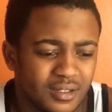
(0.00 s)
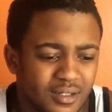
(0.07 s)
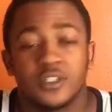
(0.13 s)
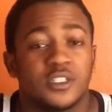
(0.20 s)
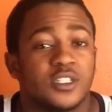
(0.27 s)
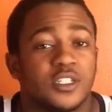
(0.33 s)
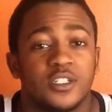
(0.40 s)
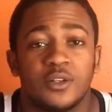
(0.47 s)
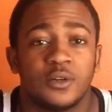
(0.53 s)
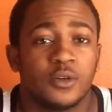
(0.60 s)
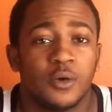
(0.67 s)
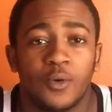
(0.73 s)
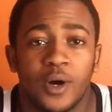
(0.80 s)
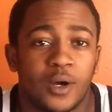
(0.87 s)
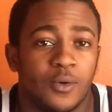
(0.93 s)
Obviously, don't
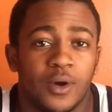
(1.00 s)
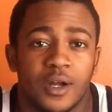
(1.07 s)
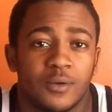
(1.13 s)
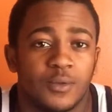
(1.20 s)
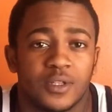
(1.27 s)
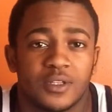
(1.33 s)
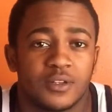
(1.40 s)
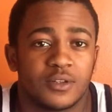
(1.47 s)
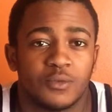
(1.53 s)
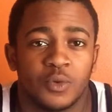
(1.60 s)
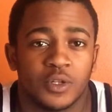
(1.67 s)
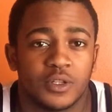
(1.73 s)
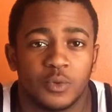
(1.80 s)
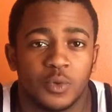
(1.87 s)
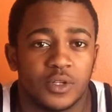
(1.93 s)
know Wagwan
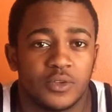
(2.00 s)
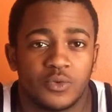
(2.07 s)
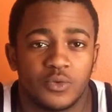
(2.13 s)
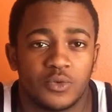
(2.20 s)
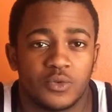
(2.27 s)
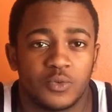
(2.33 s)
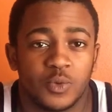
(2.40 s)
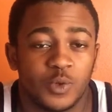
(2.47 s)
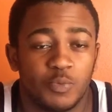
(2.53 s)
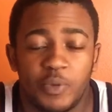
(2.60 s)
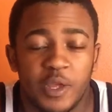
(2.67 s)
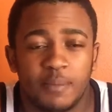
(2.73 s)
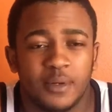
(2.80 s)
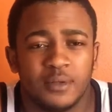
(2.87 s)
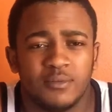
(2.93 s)
with
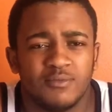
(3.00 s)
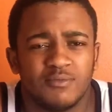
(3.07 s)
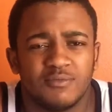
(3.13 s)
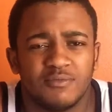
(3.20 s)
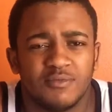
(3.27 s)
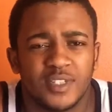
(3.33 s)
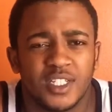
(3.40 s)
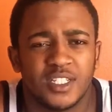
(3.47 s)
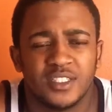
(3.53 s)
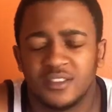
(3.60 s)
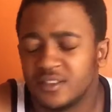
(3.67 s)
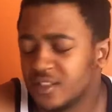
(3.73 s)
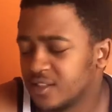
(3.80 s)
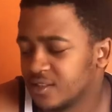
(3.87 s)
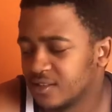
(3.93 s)
people
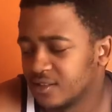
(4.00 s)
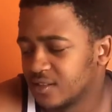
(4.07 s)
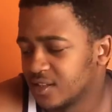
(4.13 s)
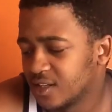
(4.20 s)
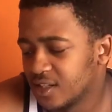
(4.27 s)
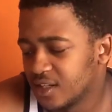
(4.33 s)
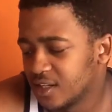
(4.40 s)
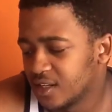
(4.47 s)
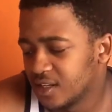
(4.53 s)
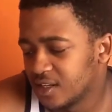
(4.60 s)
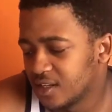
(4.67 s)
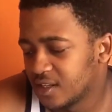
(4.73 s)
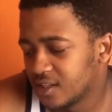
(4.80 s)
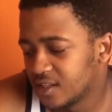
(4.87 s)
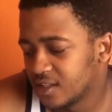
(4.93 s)
in
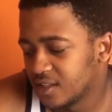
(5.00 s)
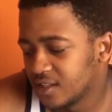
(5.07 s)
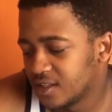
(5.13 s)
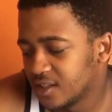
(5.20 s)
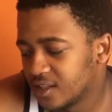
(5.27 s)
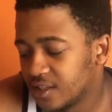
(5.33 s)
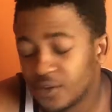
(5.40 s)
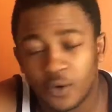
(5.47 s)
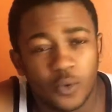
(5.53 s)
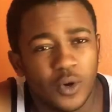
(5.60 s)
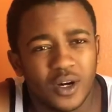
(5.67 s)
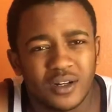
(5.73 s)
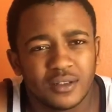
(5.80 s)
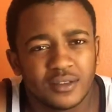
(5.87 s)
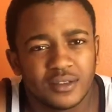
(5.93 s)
the
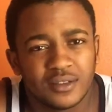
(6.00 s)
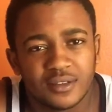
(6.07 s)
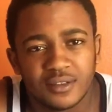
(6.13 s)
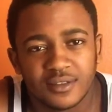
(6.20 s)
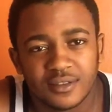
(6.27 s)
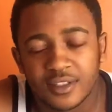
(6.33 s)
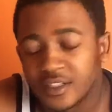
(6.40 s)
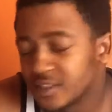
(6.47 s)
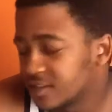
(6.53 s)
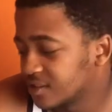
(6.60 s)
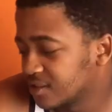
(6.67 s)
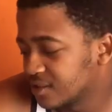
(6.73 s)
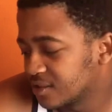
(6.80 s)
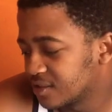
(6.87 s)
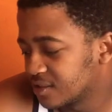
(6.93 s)
world, not
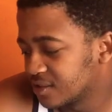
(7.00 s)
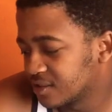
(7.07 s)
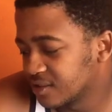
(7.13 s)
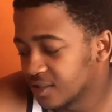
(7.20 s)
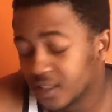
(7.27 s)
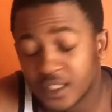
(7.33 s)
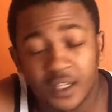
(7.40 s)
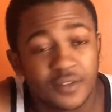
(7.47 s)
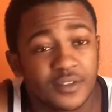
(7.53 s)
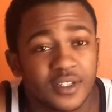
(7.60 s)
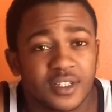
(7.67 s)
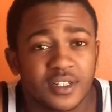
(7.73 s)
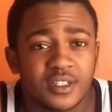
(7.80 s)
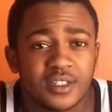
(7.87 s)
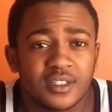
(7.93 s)
just in South
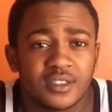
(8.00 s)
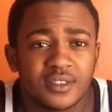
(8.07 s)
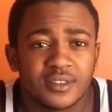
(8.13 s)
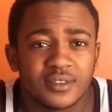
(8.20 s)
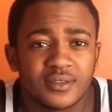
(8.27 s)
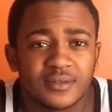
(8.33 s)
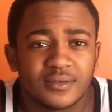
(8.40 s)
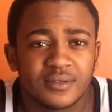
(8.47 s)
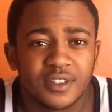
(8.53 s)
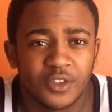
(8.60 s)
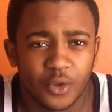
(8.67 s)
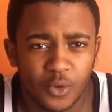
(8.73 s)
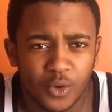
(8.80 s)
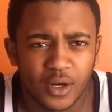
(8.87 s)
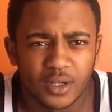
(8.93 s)
Africa,
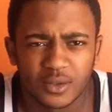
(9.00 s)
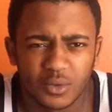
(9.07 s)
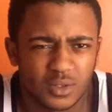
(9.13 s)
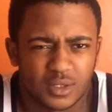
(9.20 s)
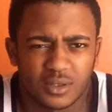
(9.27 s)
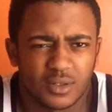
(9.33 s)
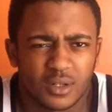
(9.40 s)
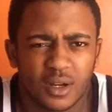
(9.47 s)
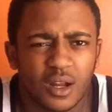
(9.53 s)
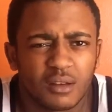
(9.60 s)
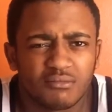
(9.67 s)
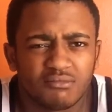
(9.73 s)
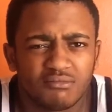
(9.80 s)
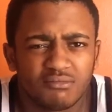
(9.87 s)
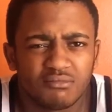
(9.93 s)
in the world. What's going
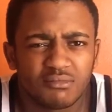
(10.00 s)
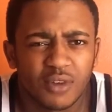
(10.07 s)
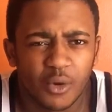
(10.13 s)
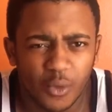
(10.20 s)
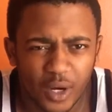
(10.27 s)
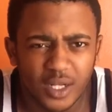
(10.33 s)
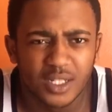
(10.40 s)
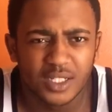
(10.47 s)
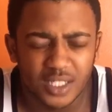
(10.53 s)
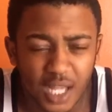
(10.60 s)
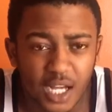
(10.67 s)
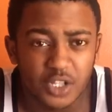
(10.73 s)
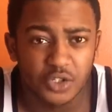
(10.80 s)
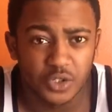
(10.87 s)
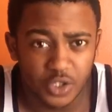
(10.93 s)
on? What is
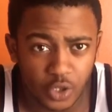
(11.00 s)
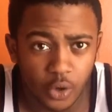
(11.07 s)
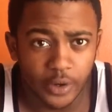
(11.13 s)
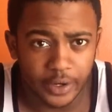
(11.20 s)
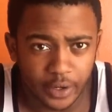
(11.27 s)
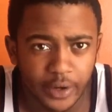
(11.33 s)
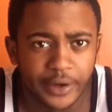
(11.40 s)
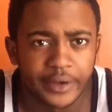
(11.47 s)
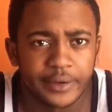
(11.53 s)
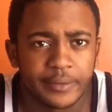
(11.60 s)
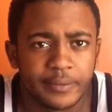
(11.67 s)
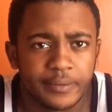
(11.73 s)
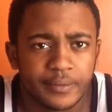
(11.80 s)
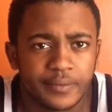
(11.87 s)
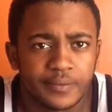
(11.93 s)
actually going on?
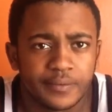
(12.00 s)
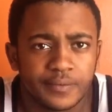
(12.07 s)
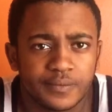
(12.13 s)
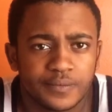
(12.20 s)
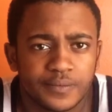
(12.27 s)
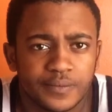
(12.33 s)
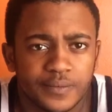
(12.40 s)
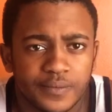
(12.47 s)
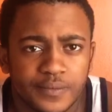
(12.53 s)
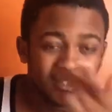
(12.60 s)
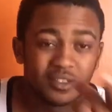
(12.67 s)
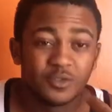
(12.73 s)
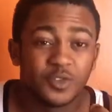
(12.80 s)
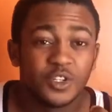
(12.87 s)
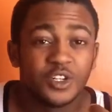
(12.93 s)

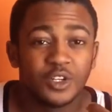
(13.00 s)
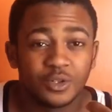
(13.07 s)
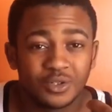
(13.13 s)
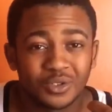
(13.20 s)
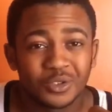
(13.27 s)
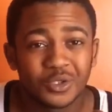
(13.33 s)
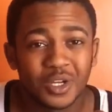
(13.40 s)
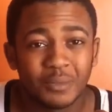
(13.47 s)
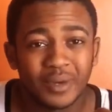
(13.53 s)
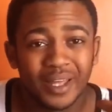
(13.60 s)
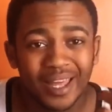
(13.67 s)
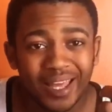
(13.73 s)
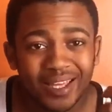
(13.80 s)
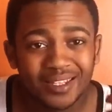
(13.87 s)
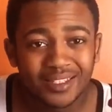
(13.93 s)
This video is also
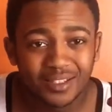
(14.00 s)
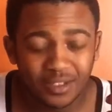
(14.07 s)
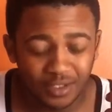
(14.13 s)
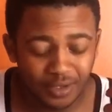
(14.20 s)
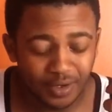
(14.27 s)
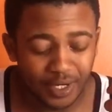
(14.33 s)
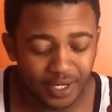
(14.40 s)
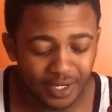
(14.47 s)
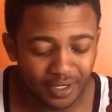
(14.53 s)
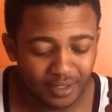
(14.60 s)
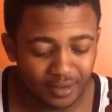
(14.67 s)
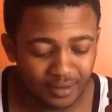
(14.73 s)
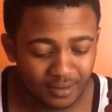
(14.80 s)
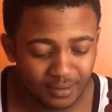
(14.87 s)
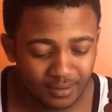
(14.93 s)
number 8 on trending.